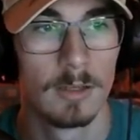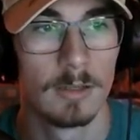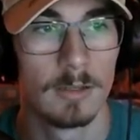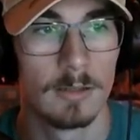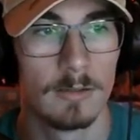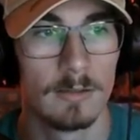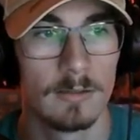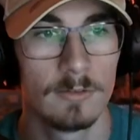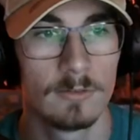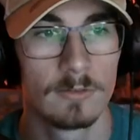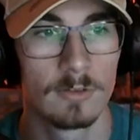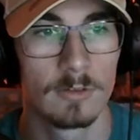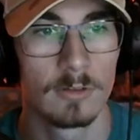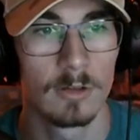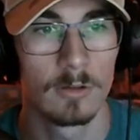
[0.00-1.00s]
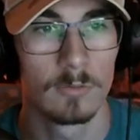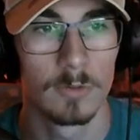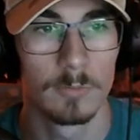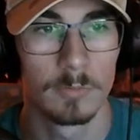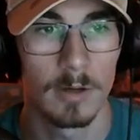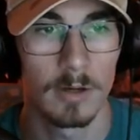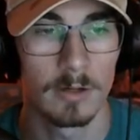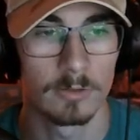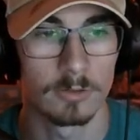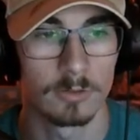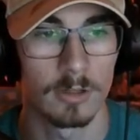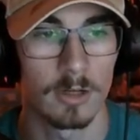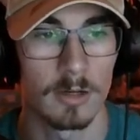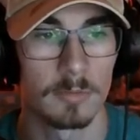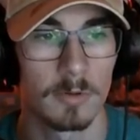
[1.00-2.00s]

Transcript: is to go repair shop.